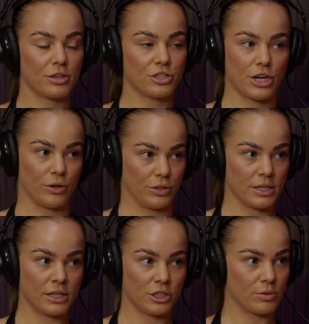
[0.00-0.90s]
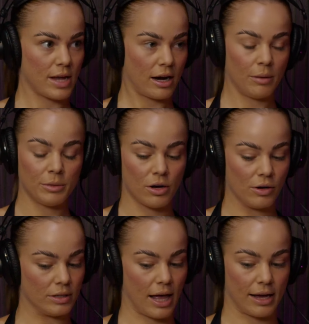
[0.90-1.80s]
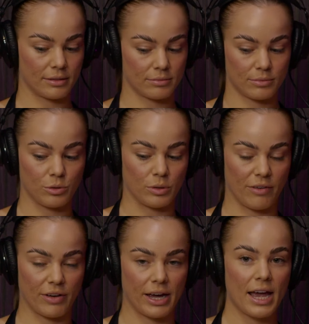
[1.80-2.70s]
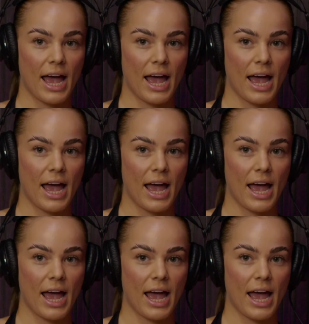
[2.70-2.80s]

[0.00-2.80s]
she owns it and she was like, come along, like, you'll love it.